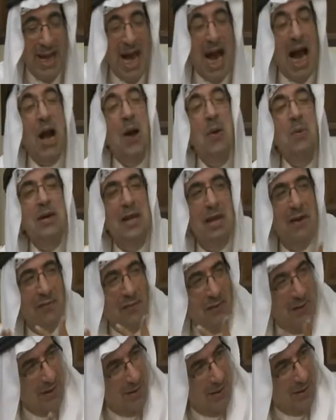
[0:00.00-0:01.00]
agony of
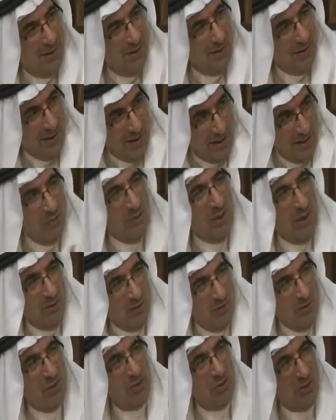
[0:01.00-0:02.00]
it, that's what I
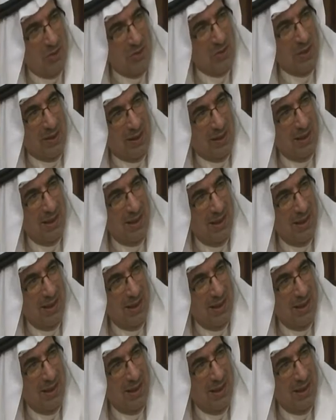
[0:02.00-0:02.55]
told you, drowning.